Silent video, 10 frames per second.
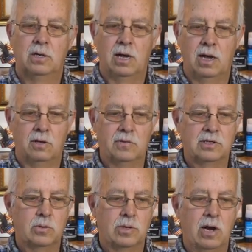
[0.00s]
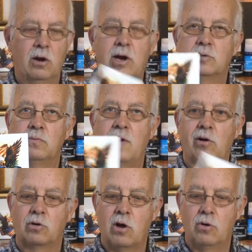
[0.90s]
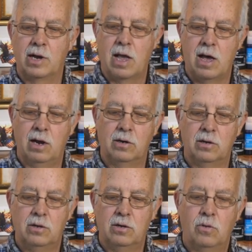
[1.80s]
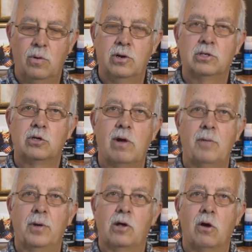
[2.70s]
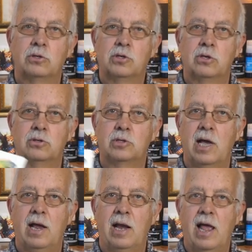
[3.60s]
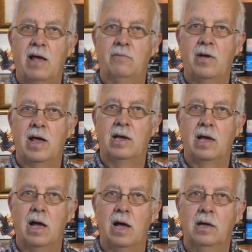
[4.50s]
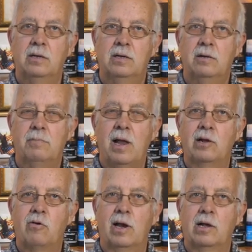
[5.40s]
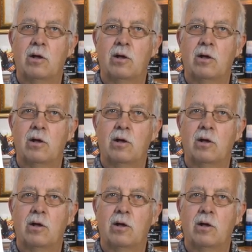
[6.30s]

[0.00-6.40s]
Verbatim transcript: This one here has a vinyl coating on it. We do ceramic coasters that have a polyacrylic